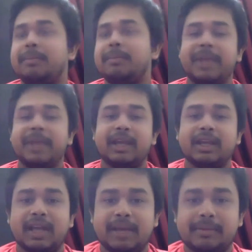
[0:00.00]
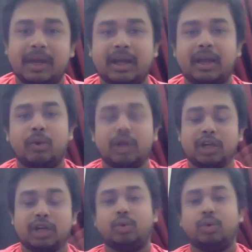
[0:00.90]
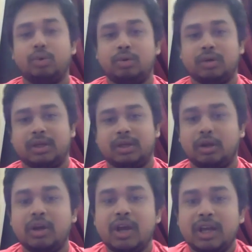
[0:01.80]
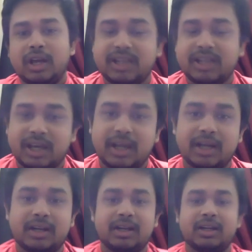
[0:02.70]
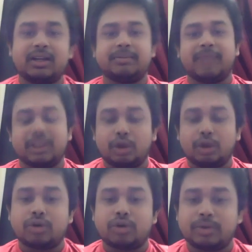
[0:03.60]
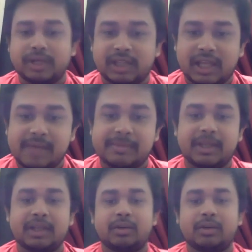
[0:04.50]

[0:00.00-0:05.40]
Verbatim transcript: big name. I wanted to, share my thoughts with them, and